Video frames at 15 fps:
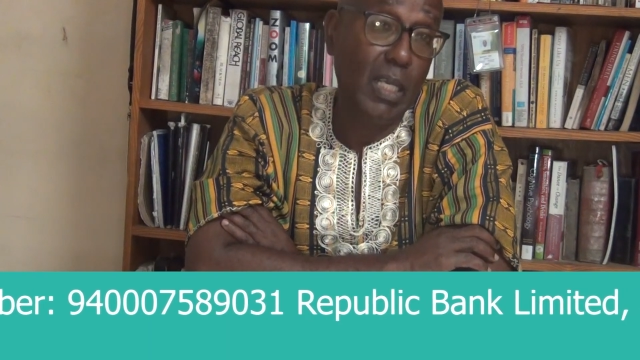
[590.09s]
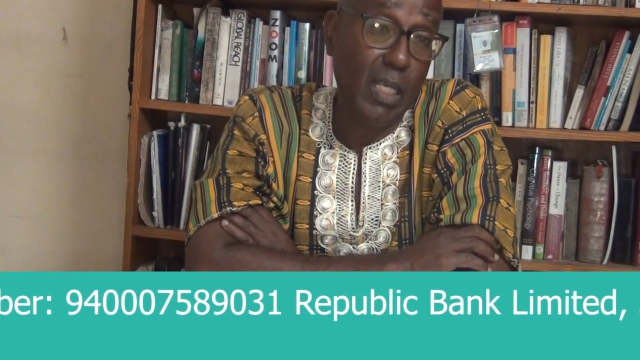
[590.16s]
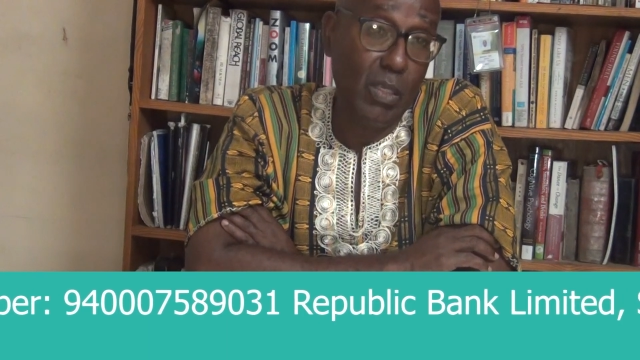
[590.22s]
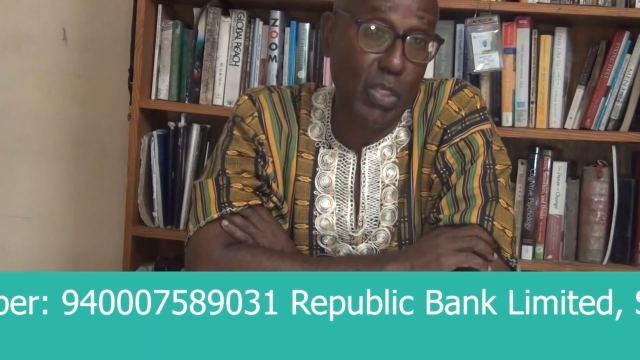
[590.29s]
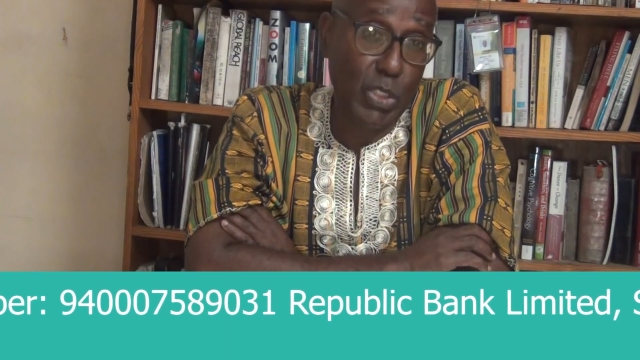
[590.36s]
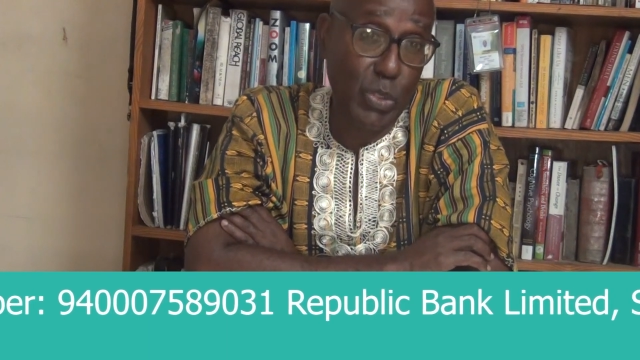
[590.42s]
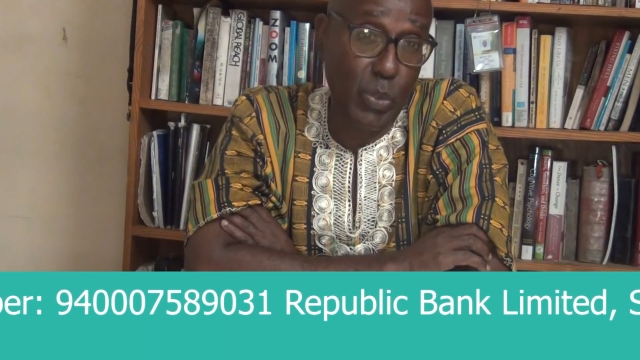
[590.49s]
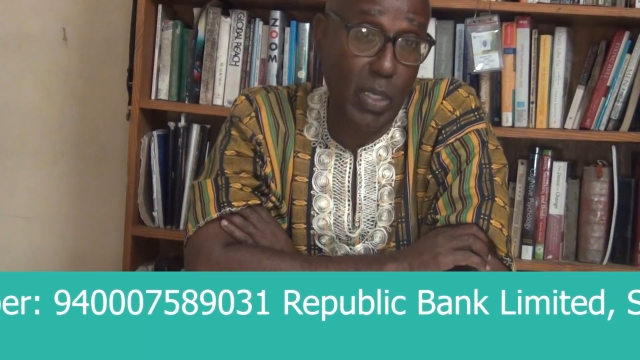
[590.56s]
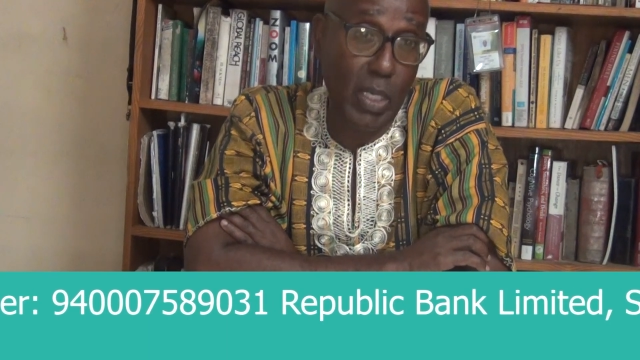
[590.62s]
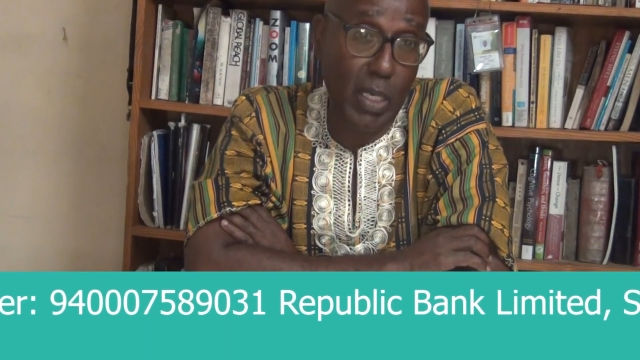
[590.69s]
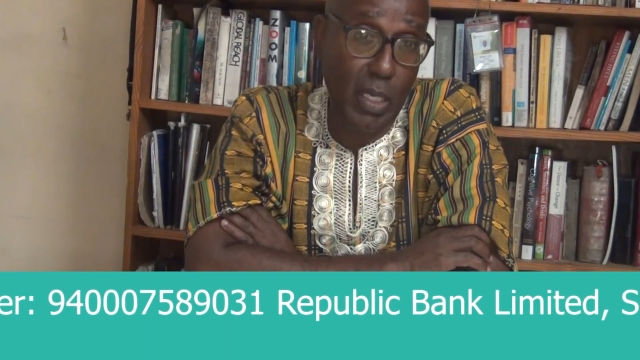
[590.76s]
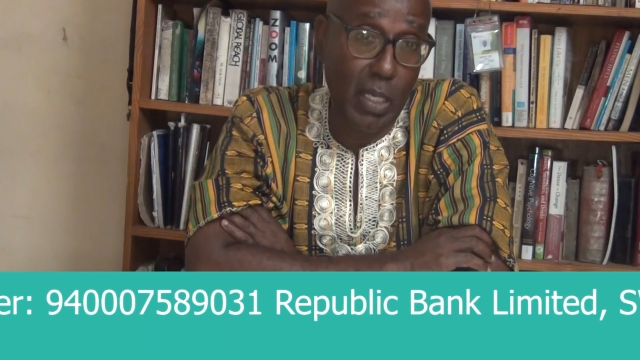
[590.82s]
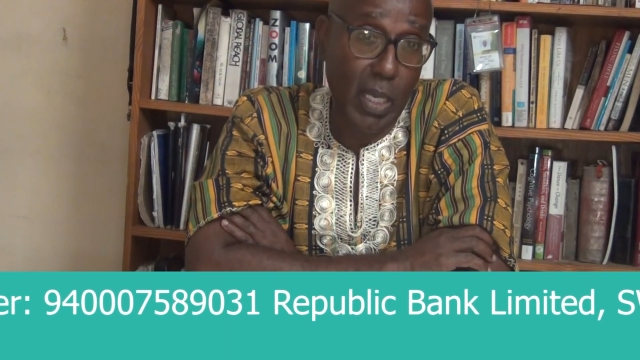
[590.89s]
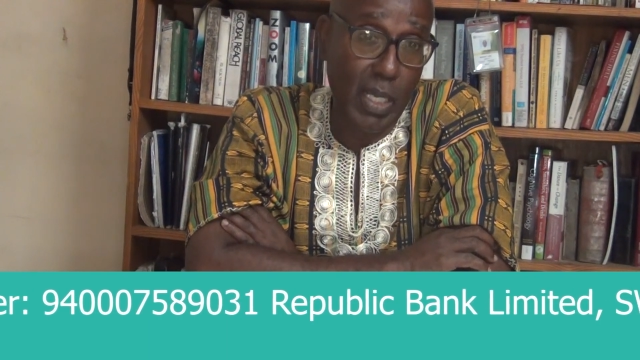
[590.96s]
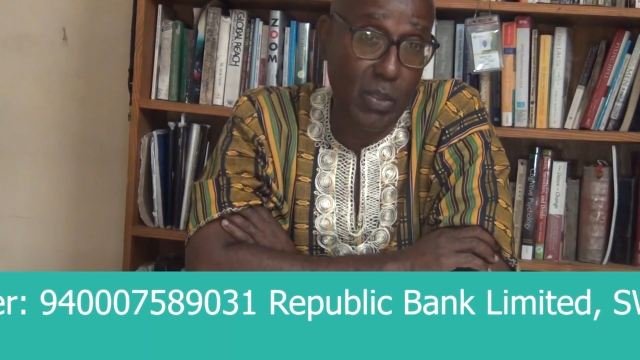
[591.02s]
in
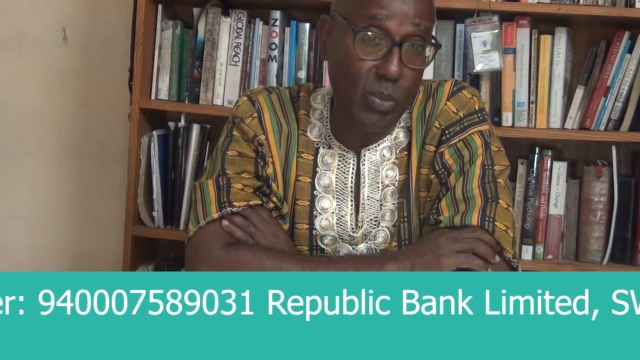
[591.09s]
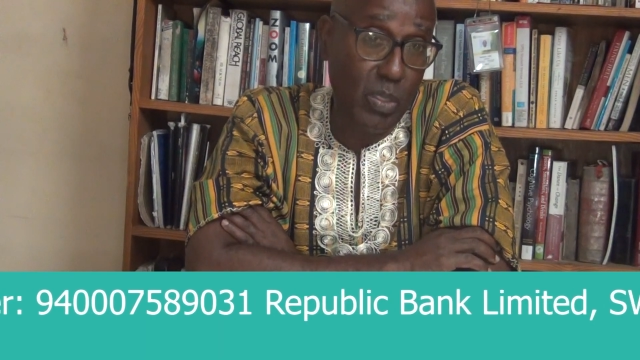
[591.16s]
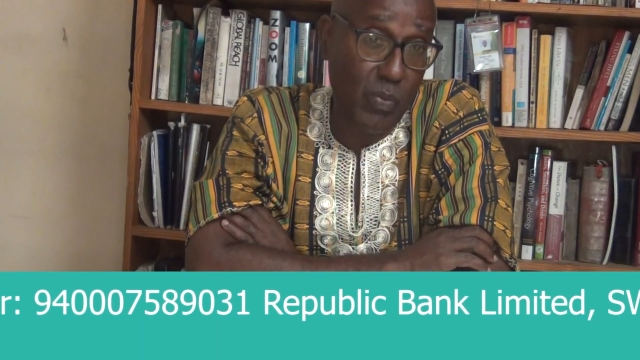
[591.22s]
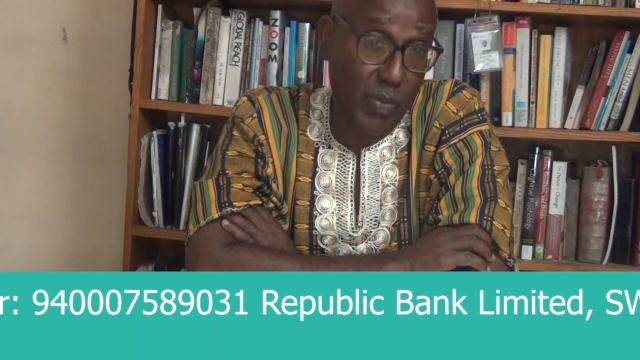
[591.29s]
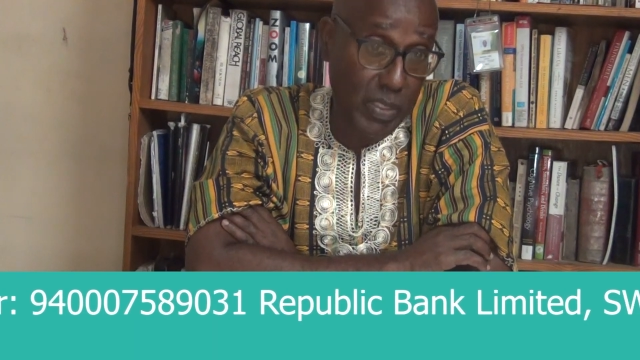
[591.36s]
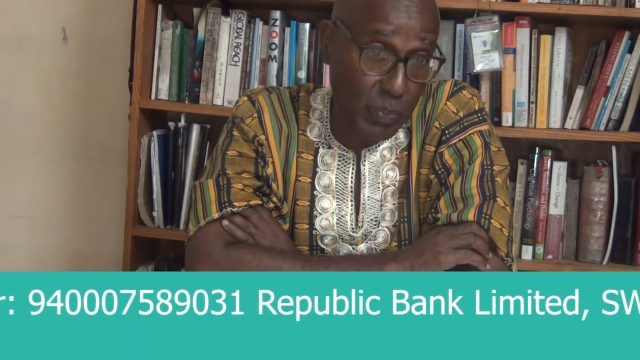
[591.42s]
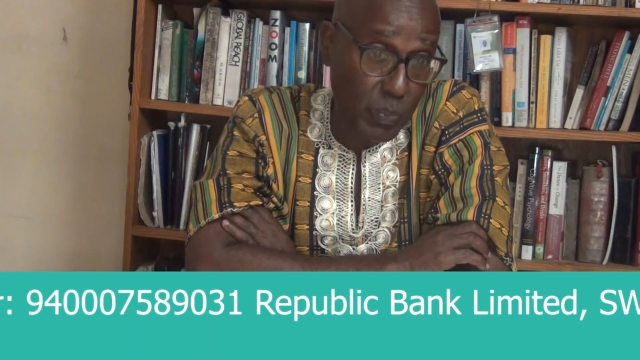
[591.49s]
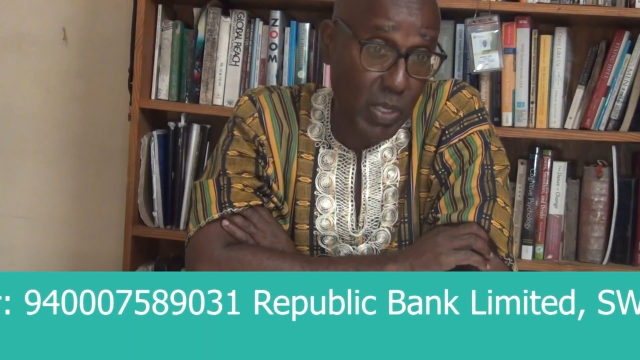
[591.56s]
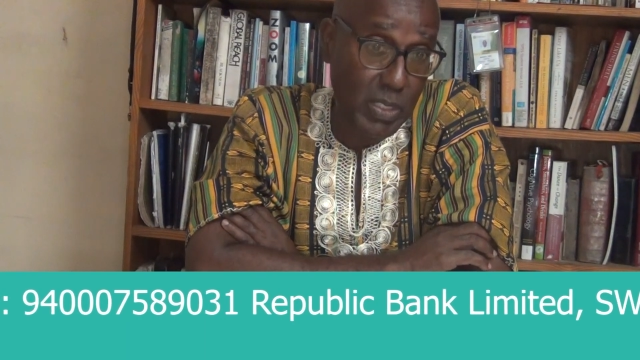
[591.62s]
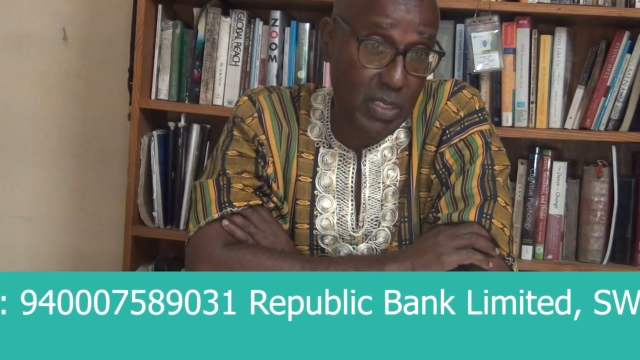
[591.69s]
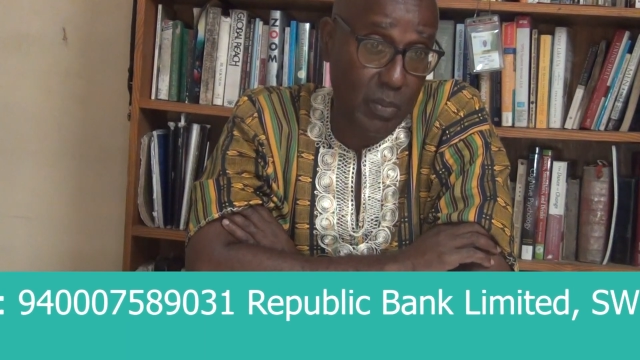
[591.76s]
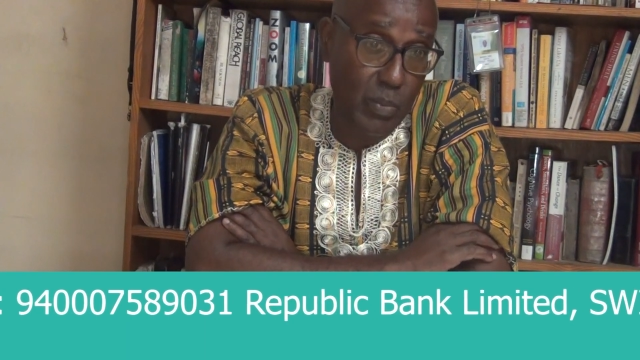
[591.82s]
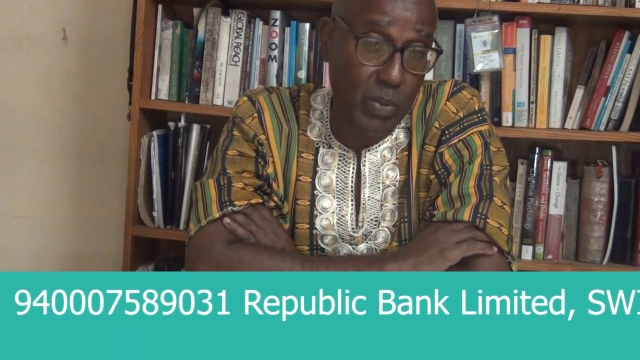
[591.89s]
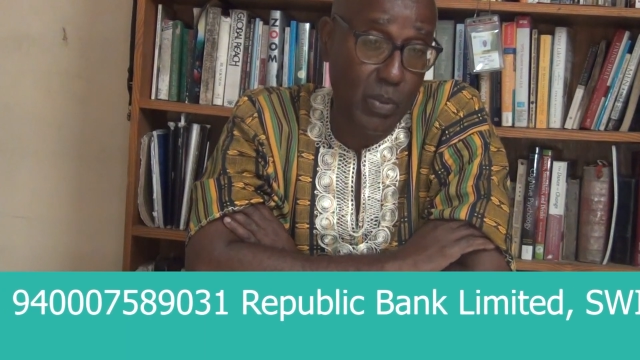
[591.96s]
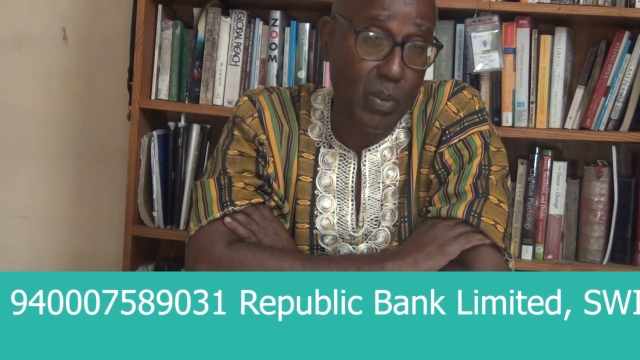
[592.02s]
Australia. I don't know if it's
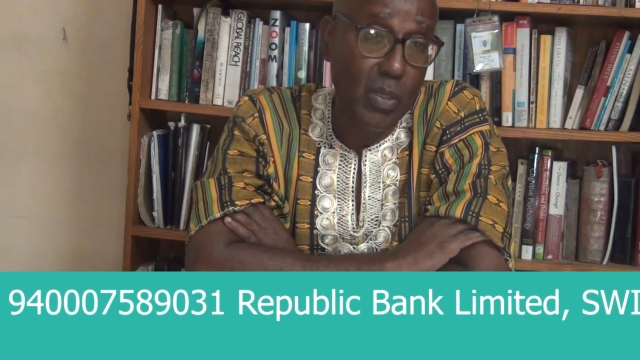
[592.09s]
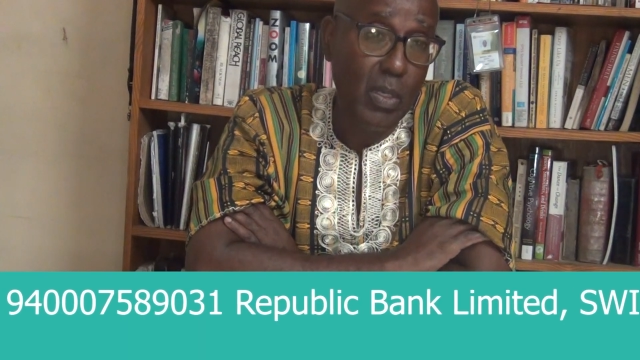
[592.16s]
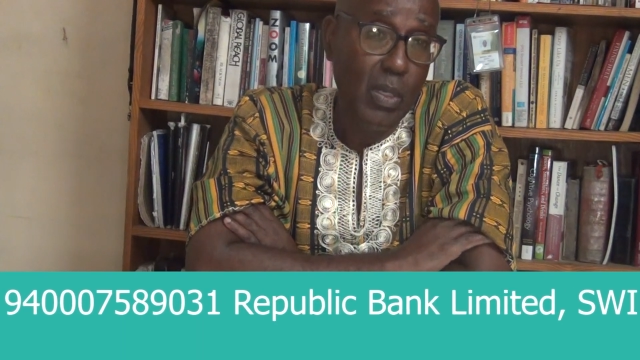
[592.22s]
possible.